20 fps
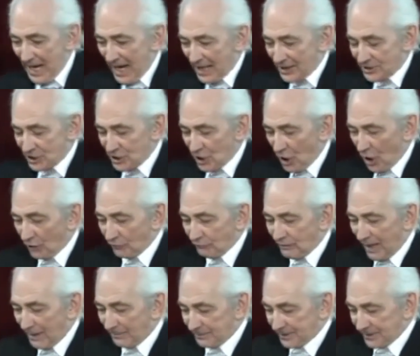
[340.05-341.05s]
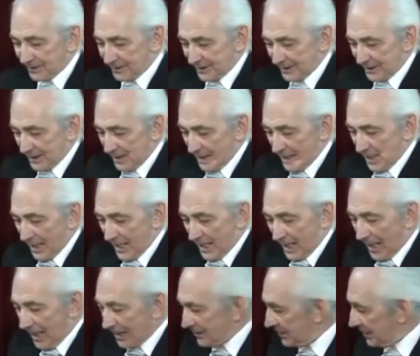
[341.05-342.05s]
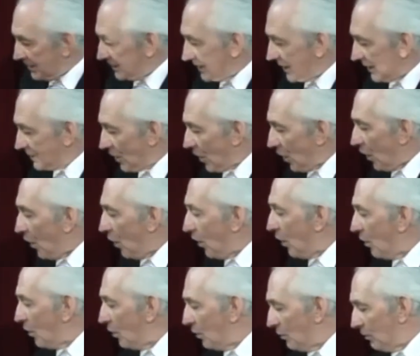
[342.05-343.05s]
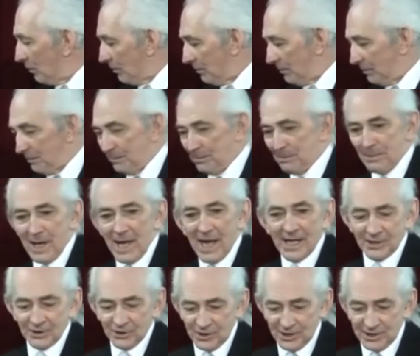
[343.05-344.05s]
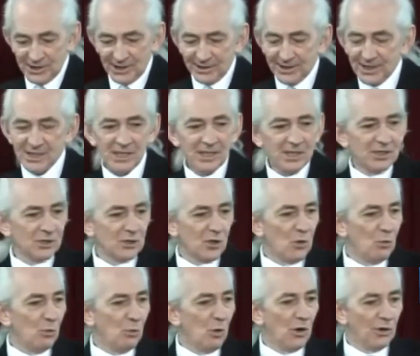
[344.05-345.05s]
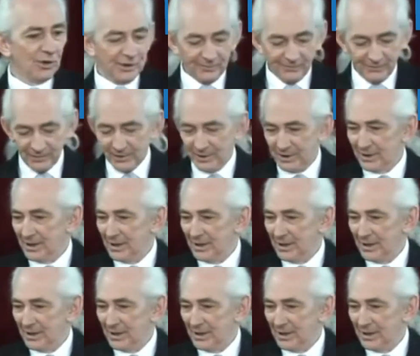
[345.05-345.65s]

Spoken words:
And she unwrapped it and she said, oh, Pat, she said, this is so wonderful.